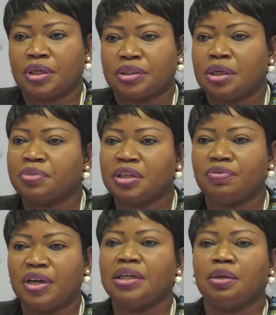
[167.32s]
something
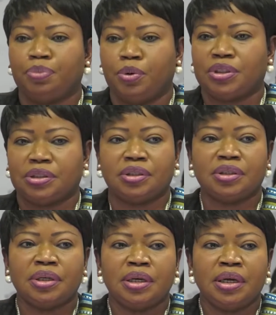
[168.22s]
very important.
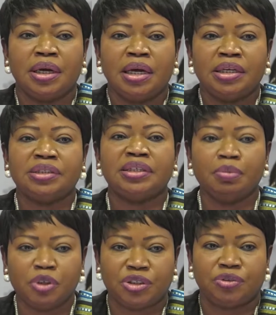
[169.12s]
It
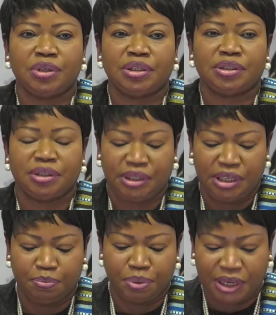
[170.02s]
demonstrates
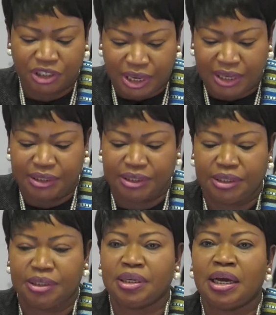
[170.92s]
the
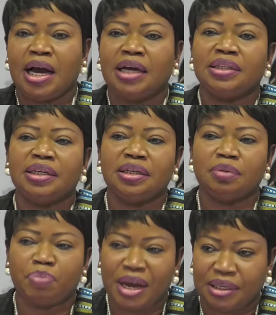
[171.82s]
impartiality and the
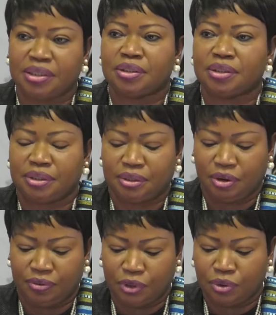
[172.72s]
independence
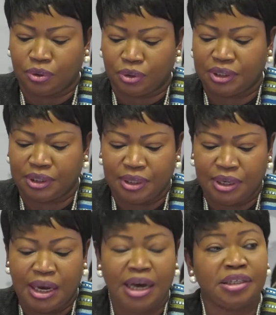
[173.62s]
of the court
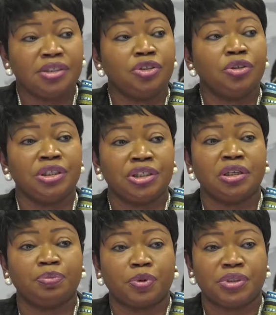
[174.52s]
and its
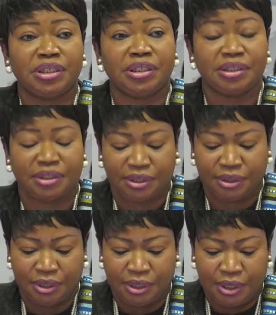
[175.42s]
judicial proceedings.
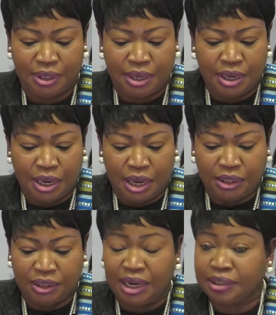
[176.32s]

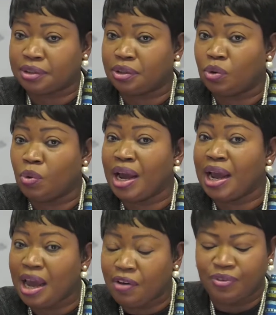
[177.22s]
That where
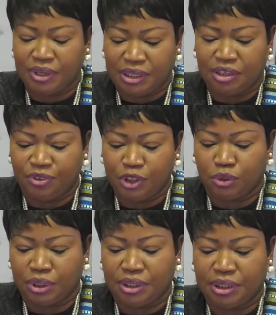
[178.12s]
every
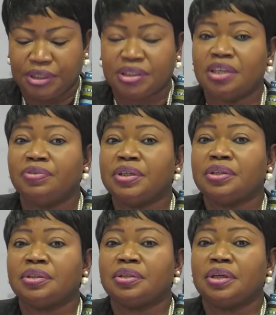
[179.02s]
individual is
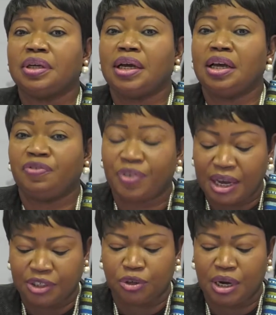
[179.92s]
given a
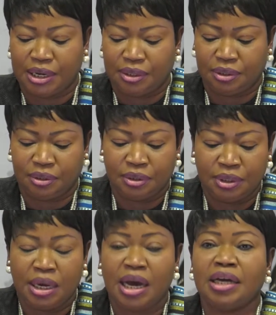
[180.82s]
fair trial
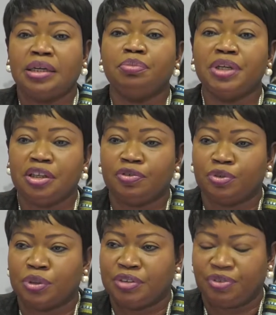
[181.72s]
and a
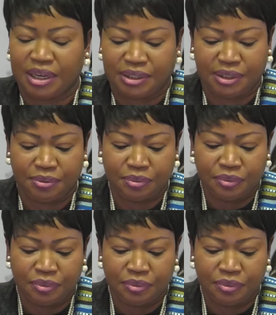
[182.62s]
meaningful defense.